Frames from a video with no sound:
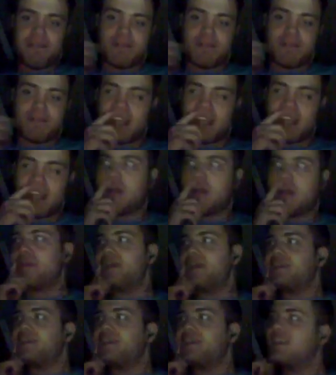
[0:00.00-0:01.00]
freaking
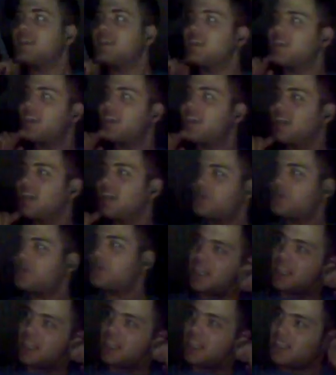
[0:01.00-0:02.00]
rabbits. It's
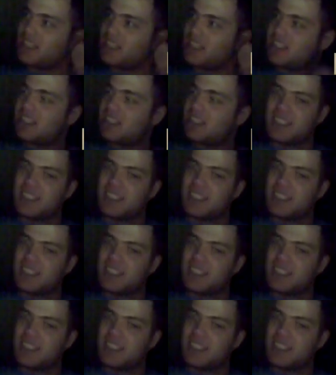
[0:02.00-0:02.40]
ridiculous.